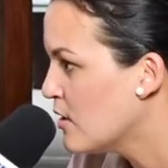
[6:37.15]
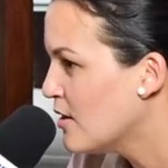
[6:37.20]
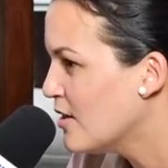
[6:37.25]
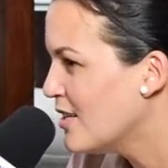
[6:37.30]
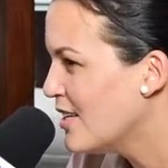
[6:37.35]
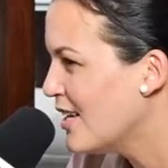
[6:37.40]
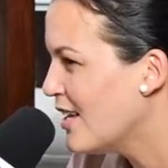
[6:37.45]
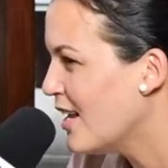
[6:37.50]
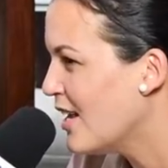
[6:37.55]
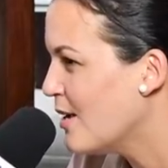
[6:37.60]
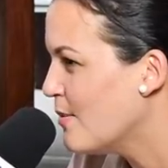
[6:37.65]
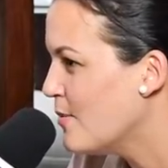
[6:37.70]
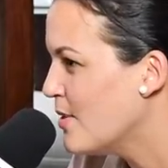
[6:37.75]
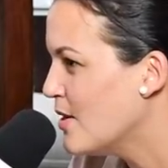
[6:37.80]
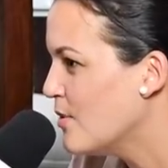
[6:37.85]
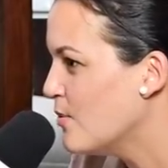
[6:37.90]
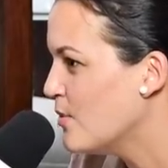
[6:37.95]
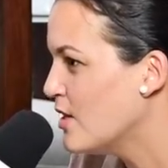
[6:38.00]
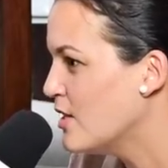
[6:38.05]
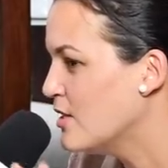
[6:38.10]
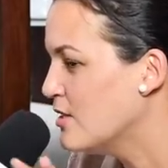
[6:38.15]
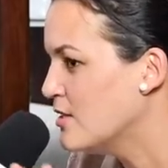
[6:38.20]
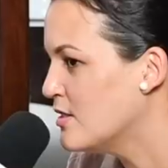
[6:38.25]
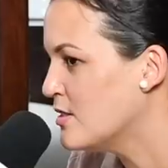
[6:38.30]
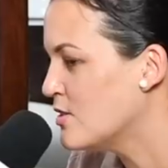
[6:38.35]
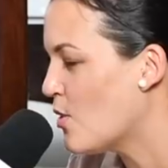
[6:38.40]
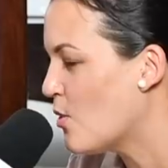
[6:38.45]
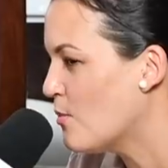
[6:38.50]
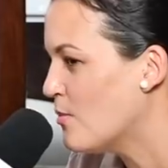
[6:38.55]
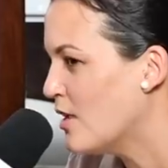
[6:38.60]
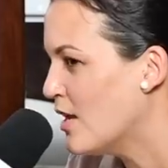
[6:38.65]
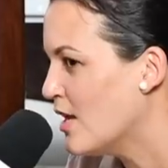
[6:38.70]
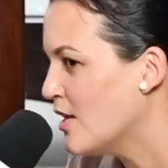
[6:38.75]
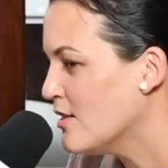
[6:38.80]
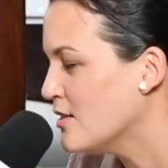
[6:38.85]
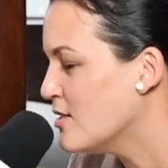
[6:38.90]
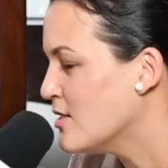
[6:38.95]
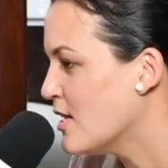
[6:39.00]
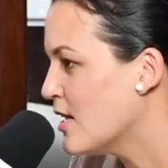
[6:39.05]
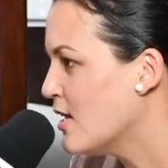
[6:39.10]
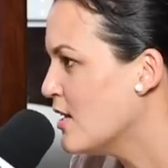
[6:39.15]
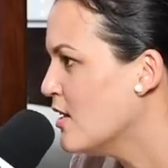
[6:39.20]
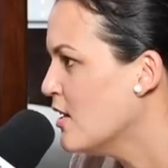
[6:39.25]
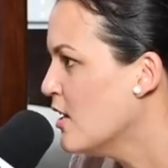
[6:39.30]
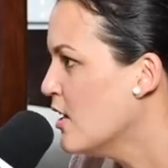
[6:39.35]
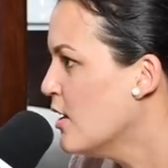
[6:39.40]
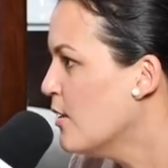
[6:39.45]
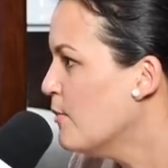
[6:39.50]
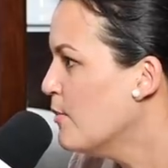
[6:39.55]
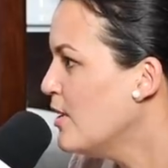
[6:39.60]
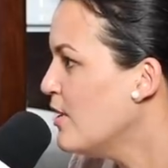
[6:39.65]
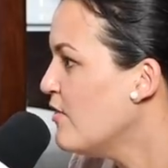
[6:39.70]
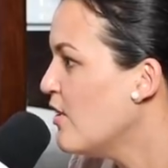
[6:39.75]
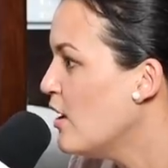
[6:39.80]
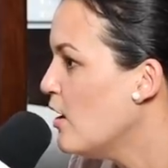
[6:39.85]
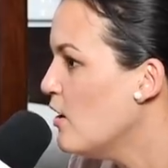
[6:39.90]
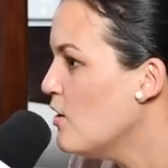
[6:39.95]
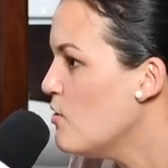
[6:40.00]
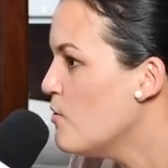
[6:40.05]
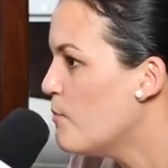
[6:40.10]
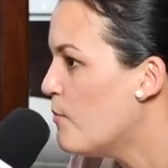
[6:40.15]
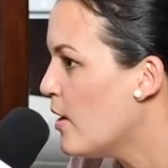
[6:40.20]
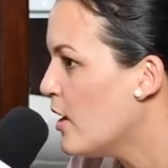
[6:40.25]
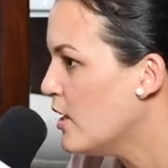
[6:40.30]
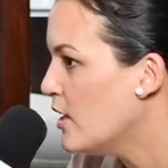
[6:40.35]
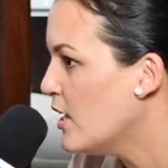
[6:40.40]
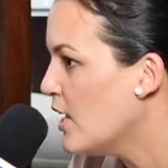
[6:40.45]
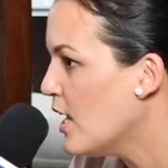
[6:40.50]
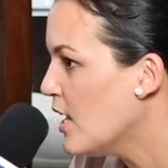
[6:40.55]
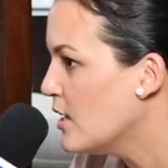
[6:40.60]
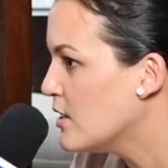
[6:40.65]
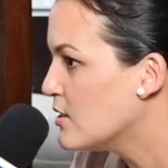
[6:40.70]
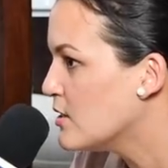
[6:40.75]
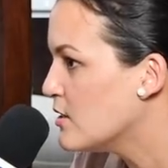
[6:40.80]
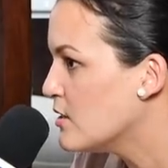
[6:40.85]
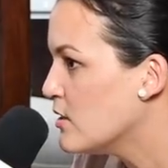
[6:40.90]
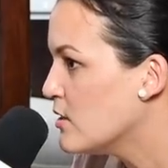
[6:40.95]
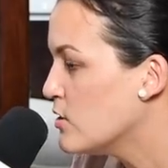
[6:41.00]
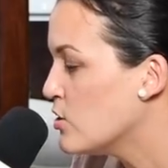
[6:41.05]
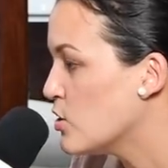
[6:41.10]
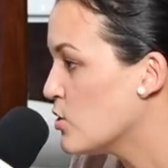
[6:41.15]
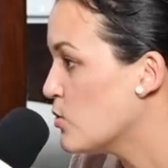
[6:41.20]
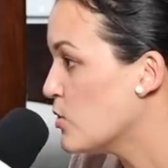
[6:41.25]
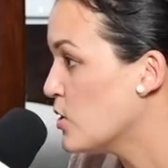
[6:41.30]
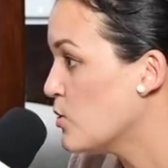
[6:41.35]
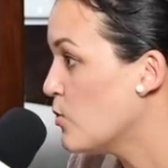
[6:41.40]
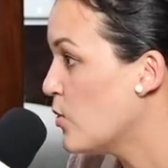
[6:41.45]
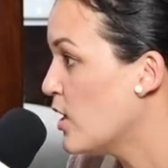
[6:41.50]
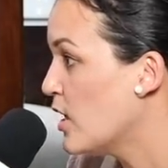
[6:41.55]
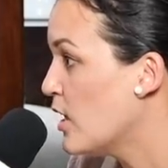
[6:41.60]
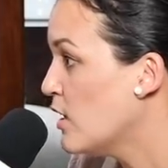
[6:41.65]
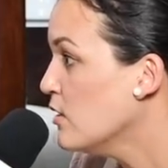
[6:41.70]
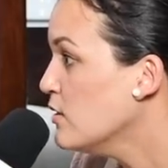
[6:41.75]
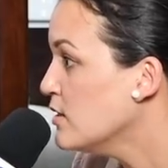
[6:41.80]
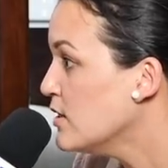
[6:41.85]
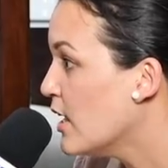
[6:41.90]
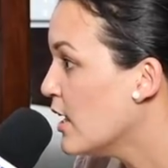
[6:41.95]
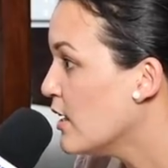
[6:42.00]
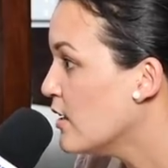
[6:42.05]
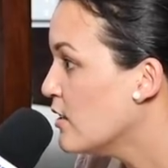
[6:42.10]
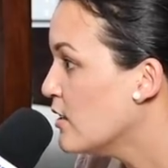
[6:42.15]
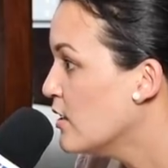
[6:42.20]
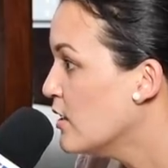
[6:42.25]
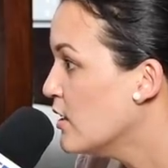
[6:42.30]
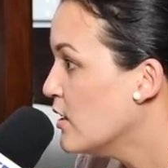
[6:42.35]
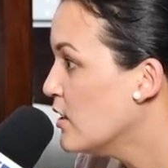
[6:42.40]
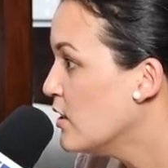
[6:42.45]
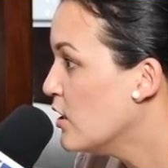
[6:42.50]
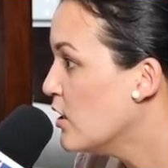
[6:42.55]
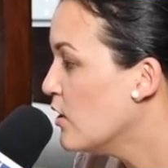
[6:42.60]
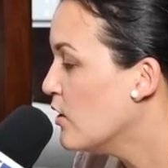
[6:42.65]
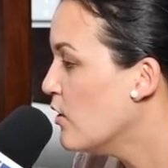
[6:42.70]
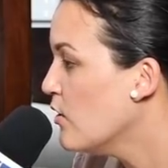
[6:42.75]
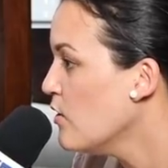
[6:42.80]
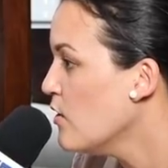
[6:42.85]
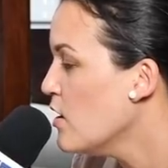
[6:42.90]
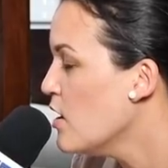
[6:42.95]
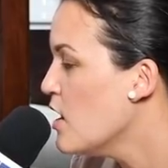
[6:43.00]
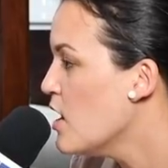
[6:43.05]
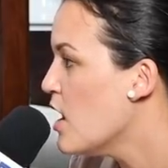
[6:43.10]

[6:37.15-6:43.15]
You know yeah. what I mean? With mm-hmm. something else. And I never wow. looked upon that. Mm-hmm. Just wasn't what I looked at. Mm-hmm. You know?